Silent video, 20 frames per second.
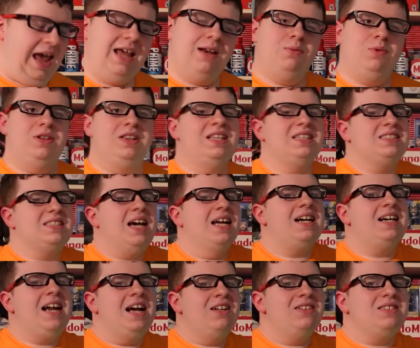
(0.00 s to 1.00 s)
And when this got
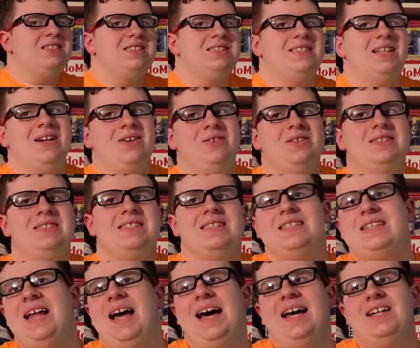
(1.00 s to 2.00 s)
announced, there was a
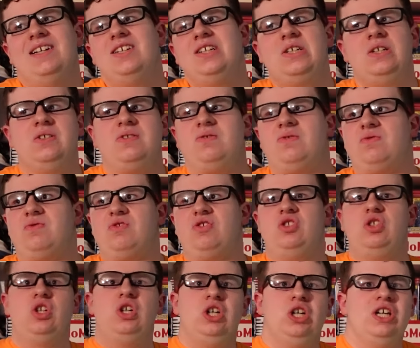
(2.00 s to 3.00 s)
lot of
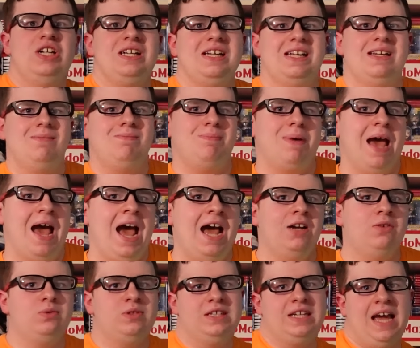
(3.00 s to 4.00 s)
good and
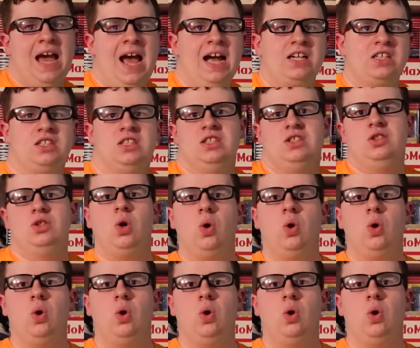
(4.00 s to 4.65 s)
bad reaction